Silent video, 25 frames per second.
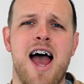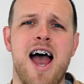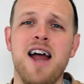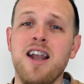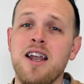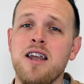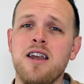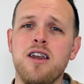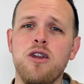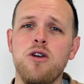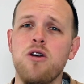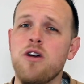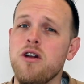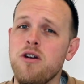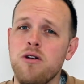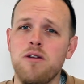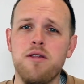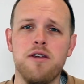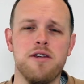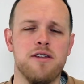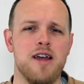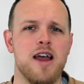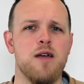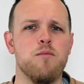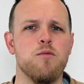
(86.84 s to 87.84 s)
And you can do
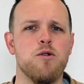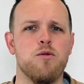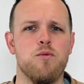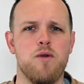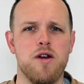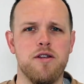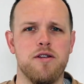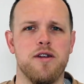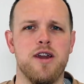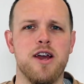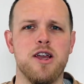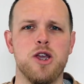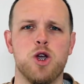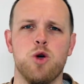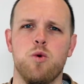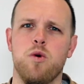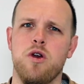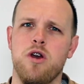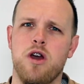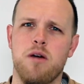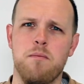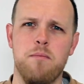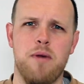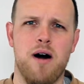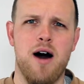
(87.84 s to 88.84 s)
the same with residential.
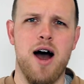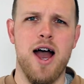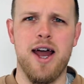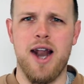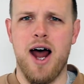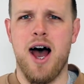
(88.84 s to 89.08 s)
You can buy a